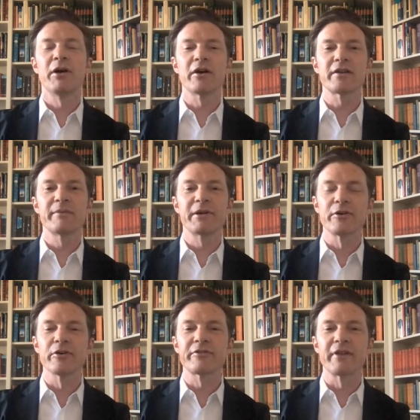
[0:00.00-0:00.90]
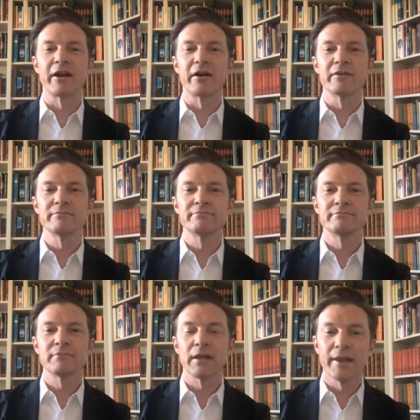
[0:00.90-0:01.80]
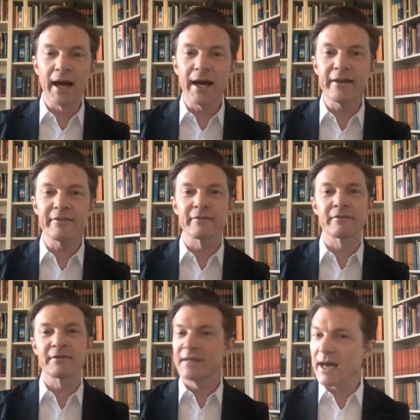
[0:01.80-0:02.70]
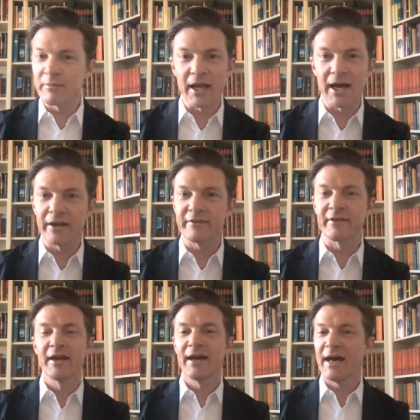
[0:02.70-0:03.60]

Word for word: partly because there are lies, damn lies,